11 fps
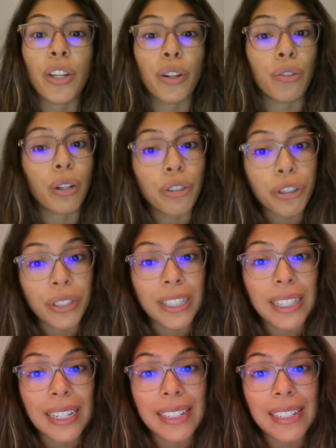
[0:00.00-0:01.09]
your grocery
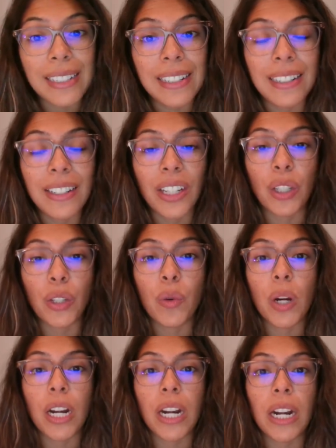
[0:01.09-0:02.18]
list,
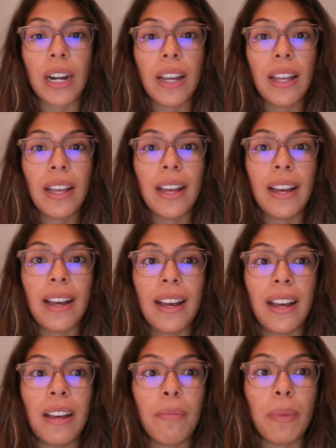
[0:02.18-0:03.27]
your
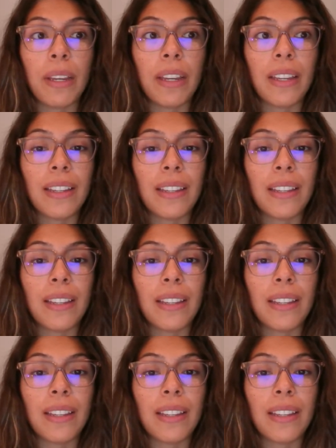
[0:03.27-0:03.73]
um,